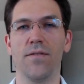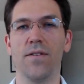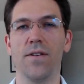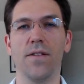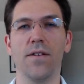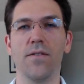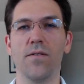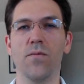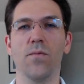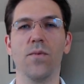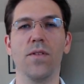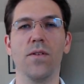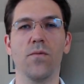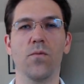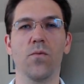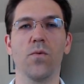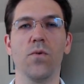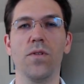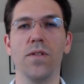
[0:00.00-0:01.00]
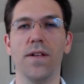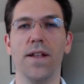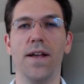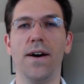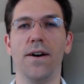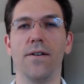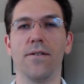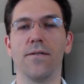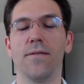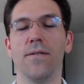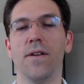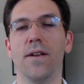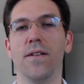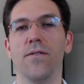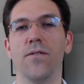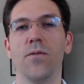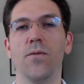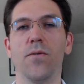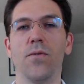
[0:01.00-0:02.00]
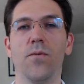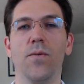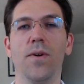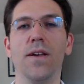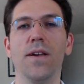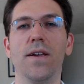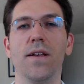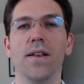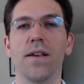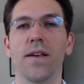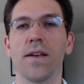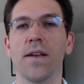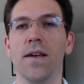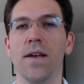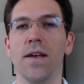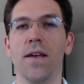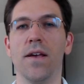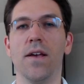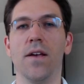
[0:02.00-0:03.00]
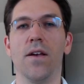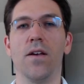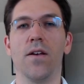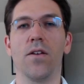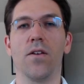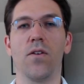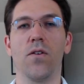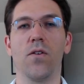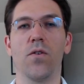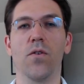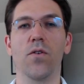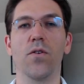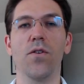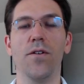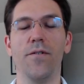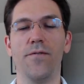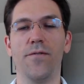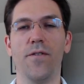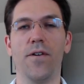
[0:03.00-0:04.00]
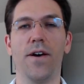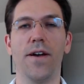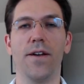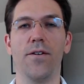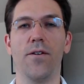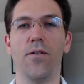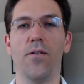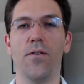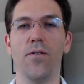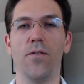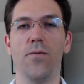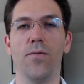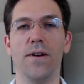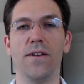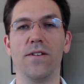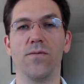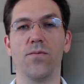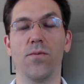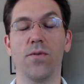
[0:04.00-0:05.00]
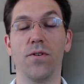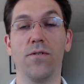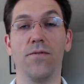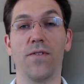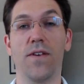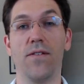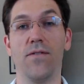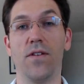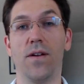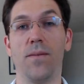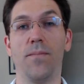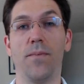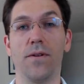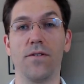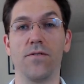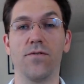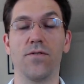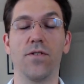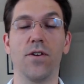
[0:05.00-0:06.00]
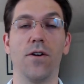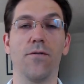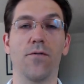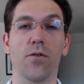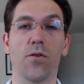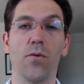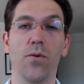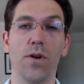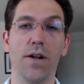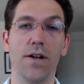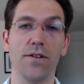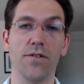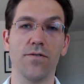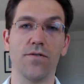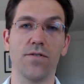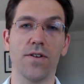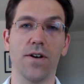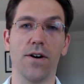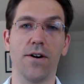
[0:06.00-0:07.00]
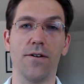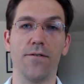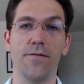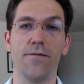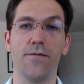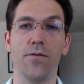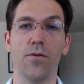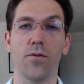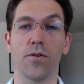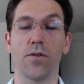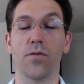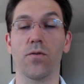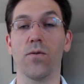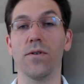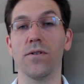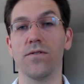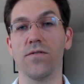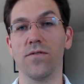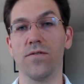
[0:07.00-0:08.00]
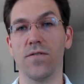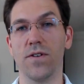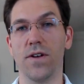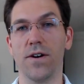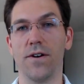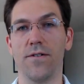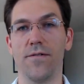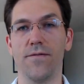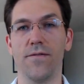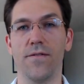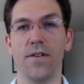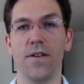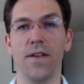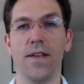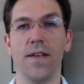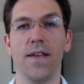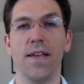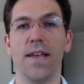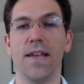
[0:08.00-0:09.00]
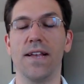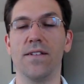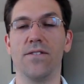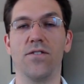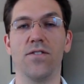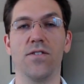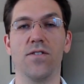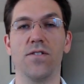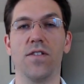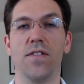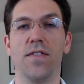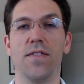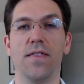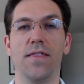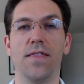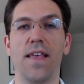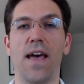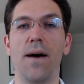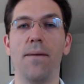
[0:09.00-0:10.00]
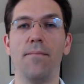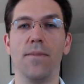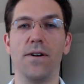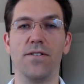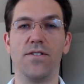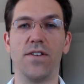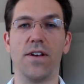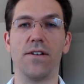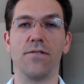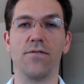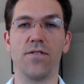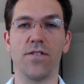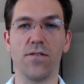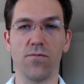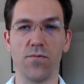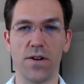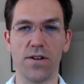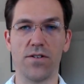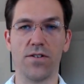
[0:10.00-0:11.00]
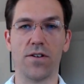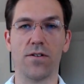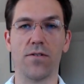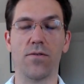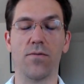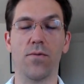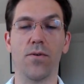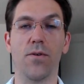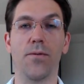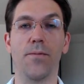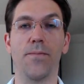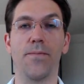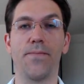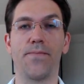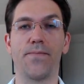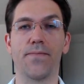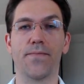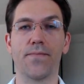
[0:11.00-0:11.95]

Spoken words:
See, it doesn't really rule it out. And so with awakening, you're going to find all the ways where you've given up on yourself, or quit on yourself, or ignored yourself. It's just that much energy rushing through.